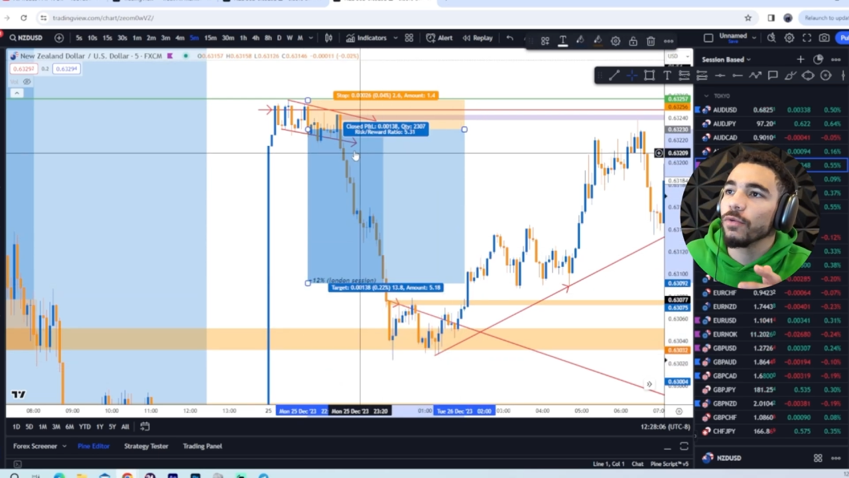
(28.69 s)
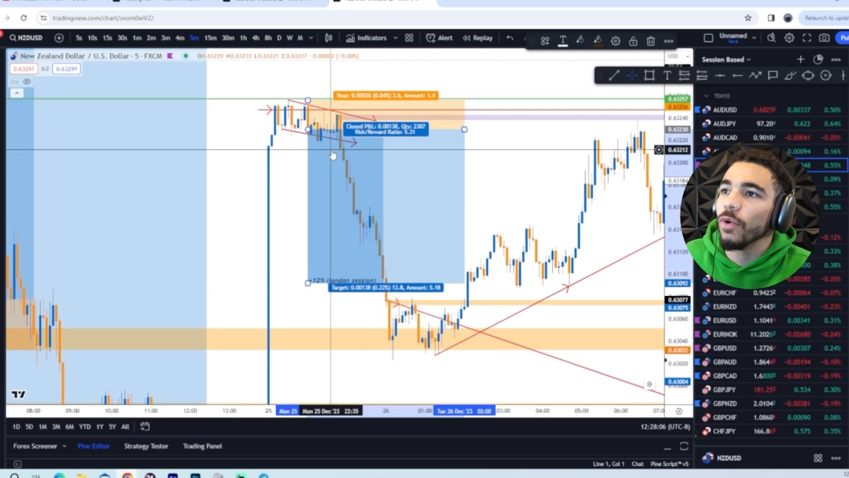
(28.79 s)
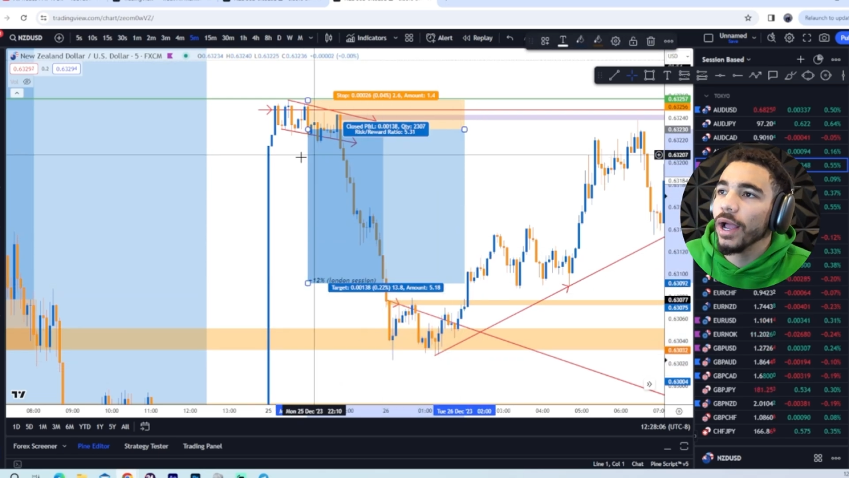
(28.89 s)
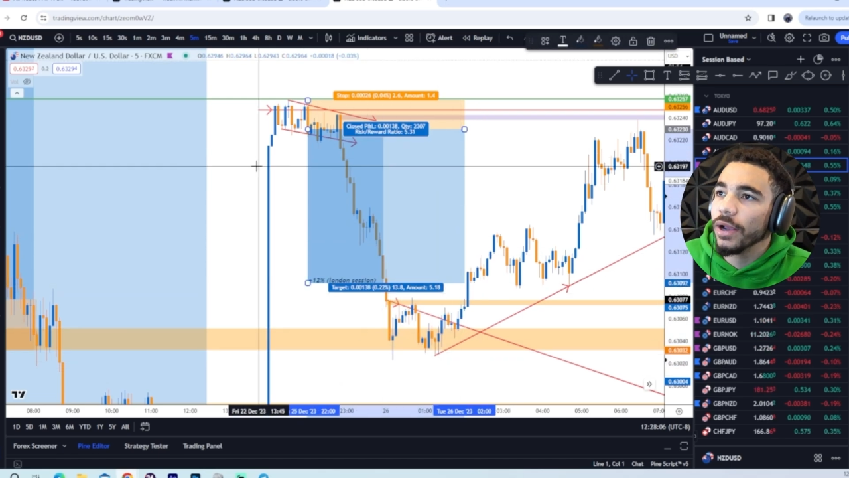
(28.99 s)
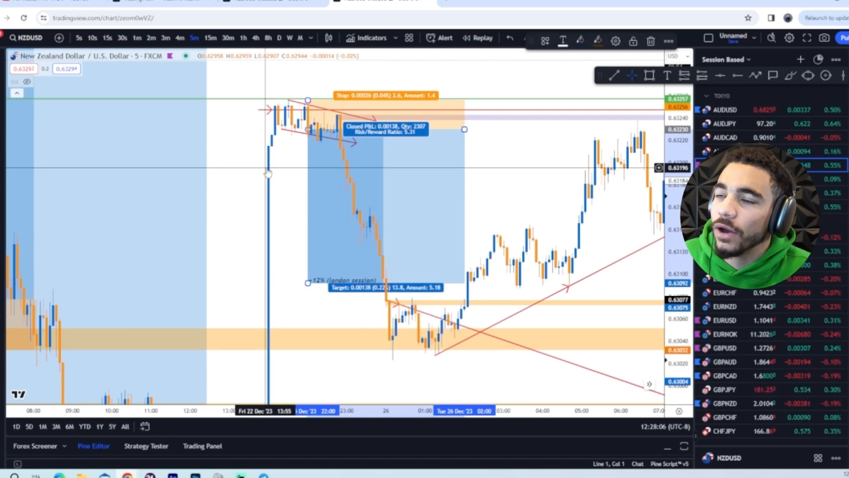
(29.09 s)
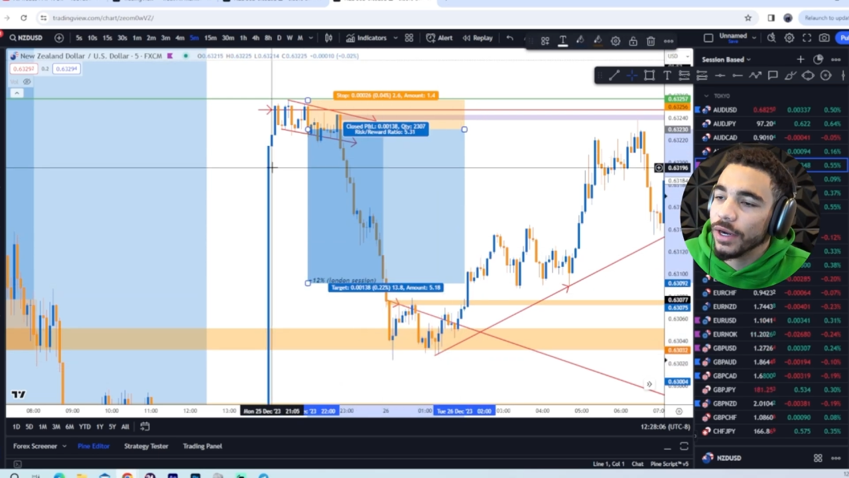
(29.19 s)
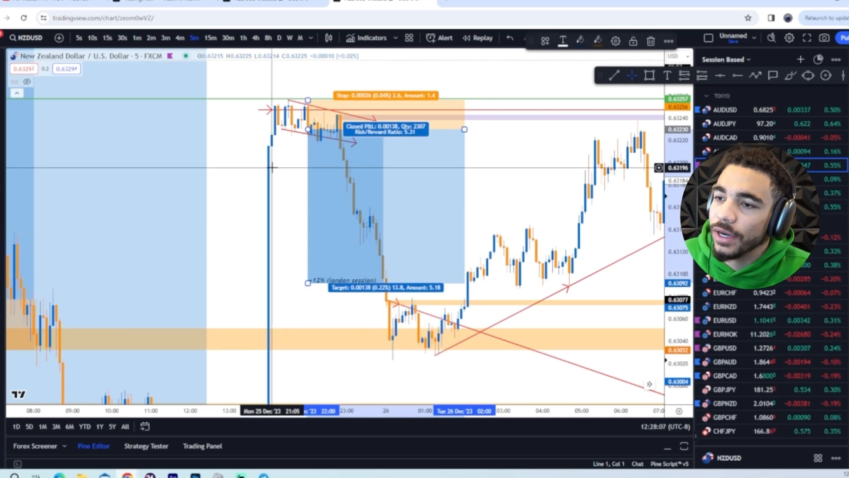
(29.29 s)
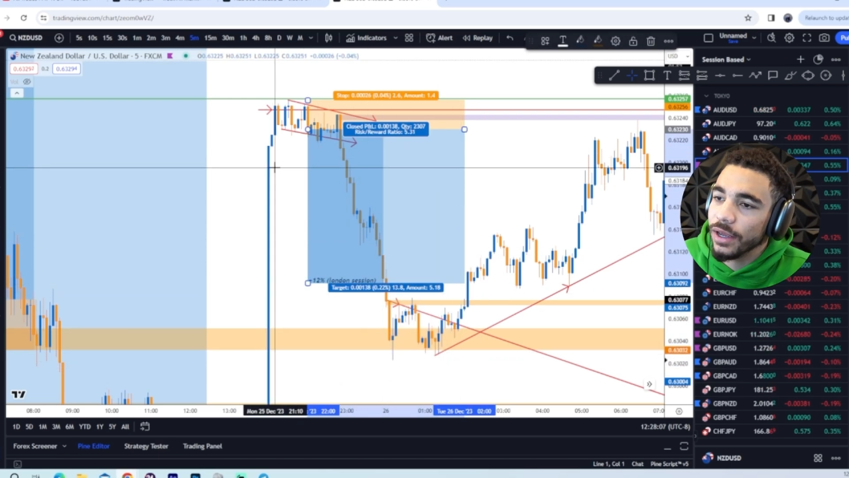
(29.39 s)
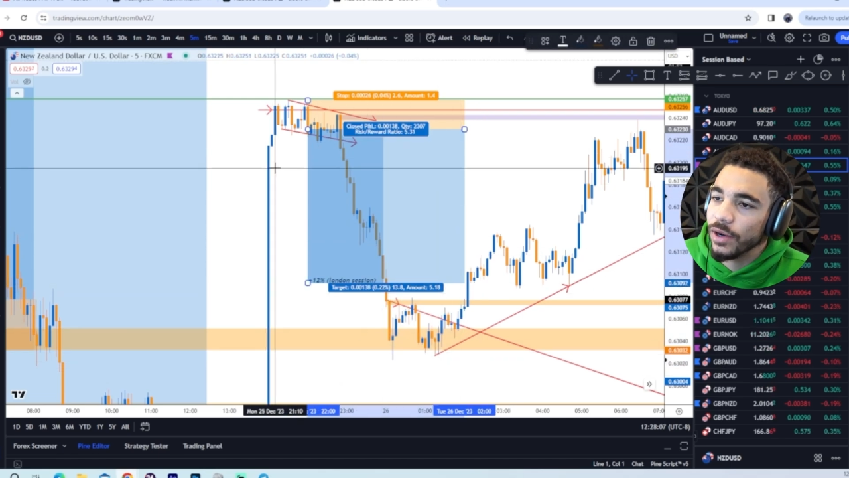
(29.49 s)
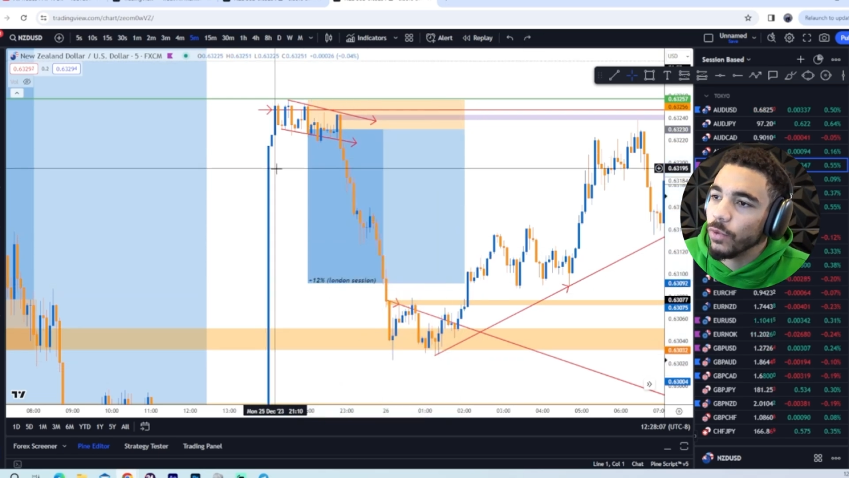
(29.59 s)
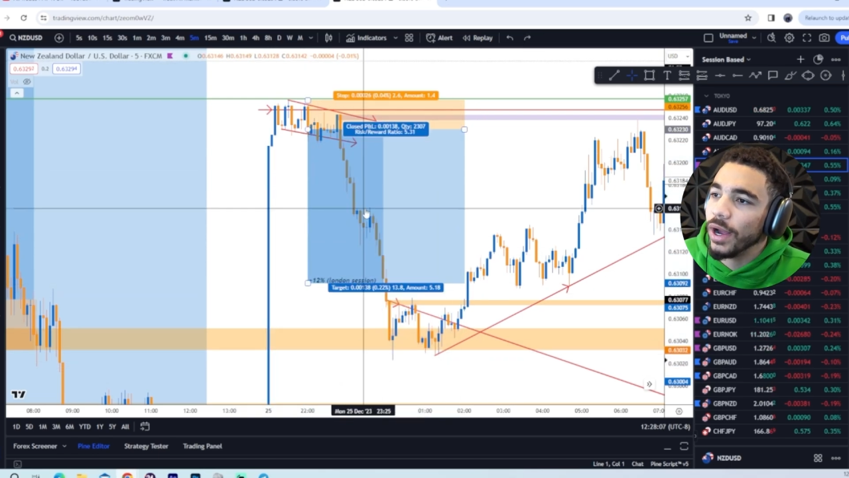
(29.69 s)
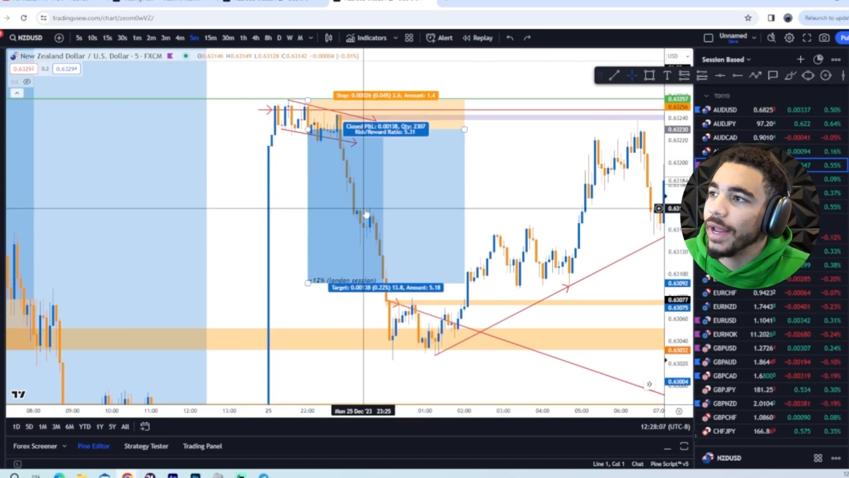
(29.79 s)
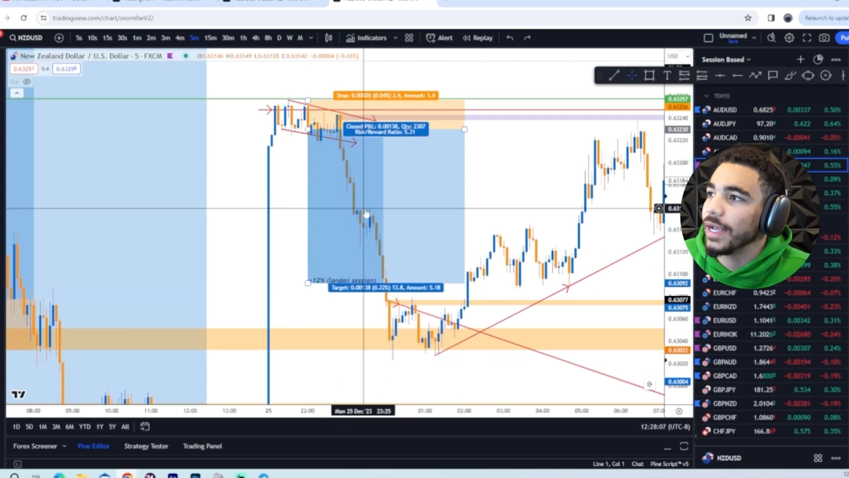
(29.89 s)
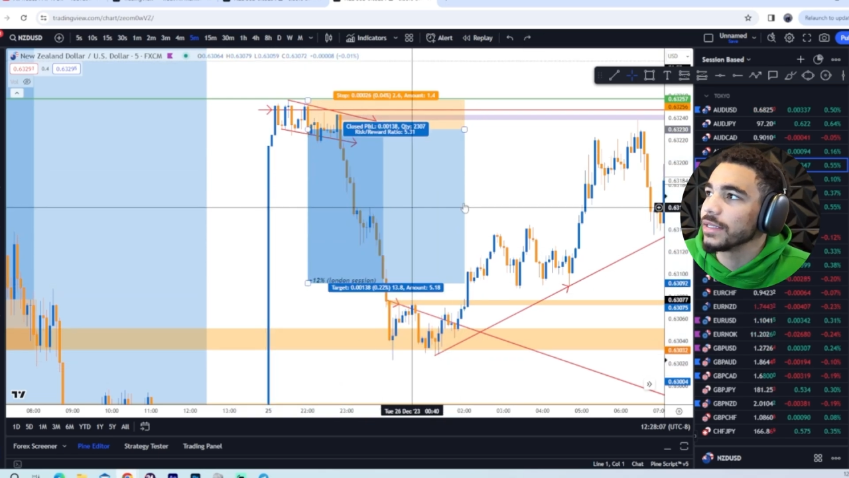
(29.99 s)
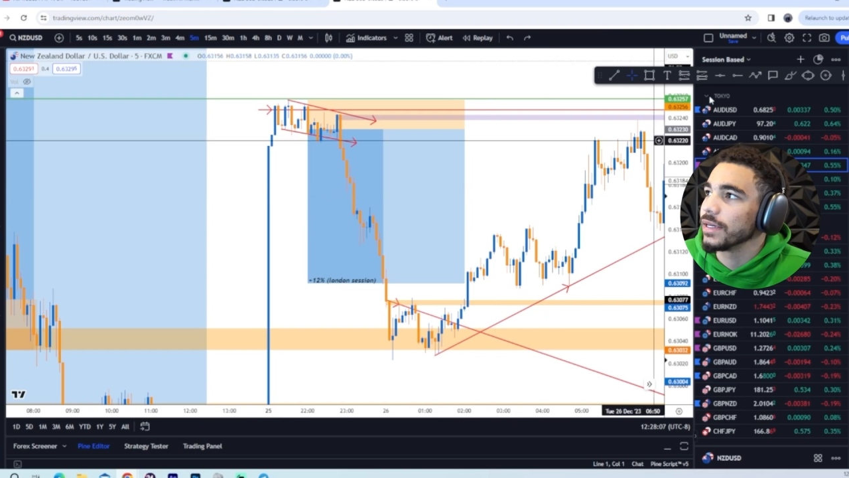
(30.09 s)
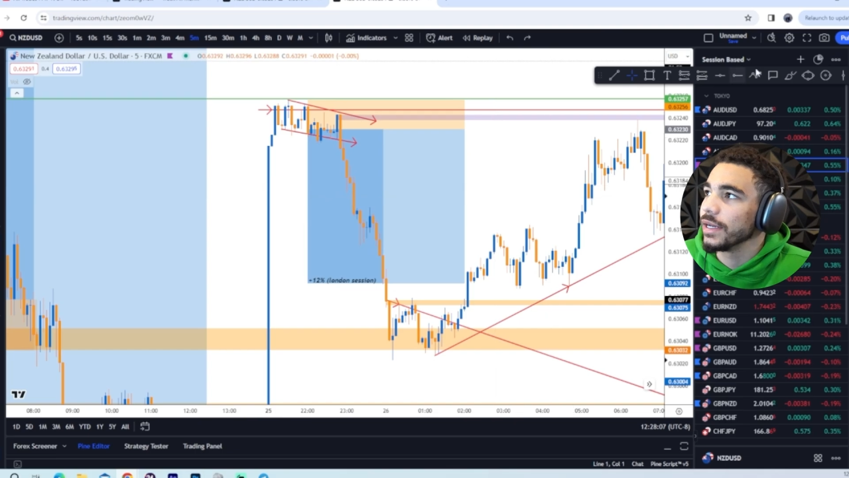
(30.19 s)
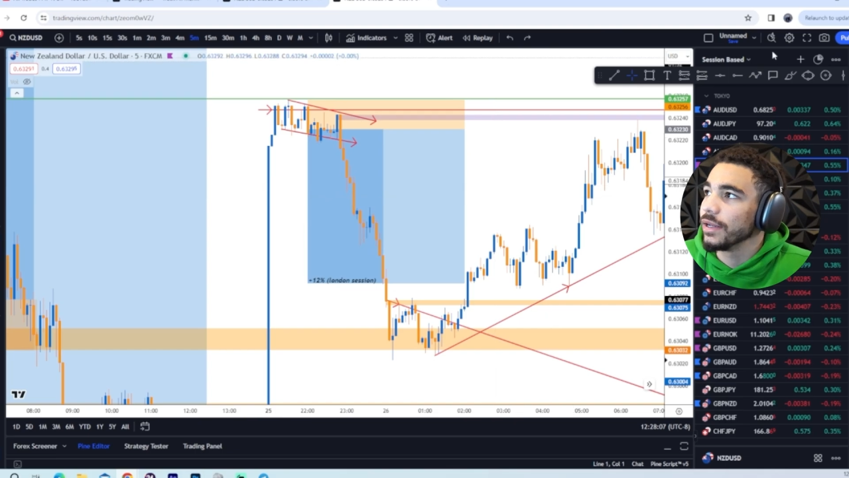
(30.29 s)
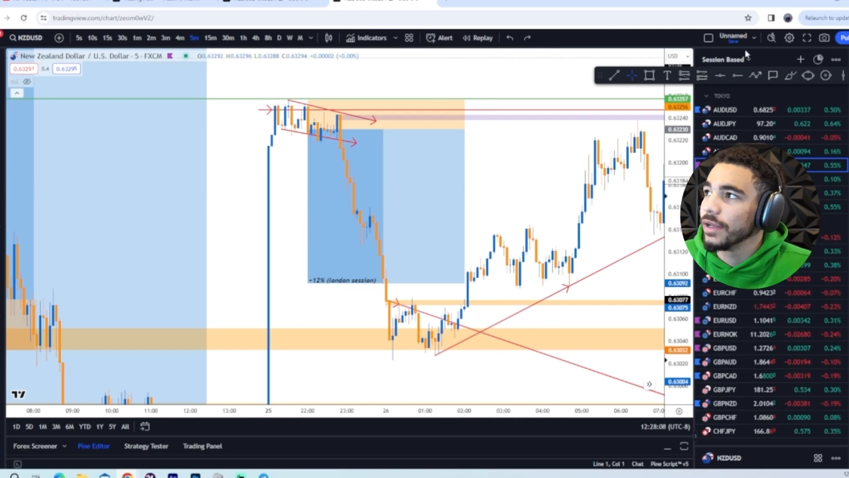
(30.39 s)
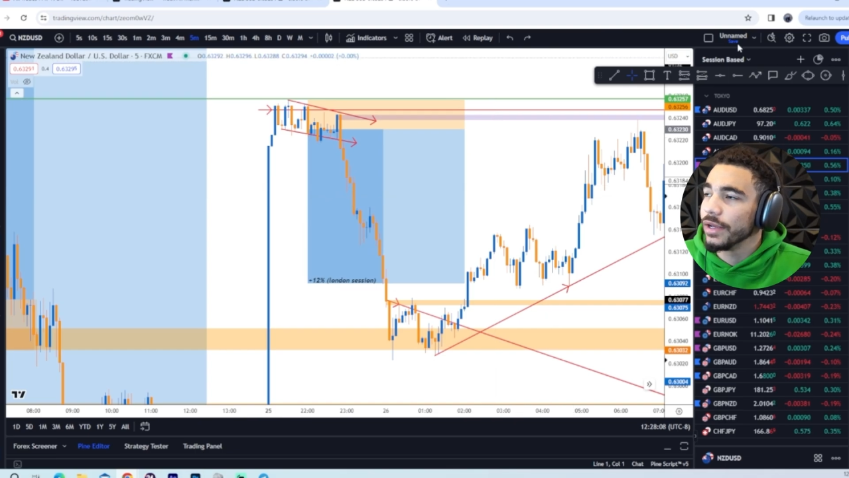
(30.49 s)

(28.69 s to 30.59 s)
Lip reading: why I got in and why I exited,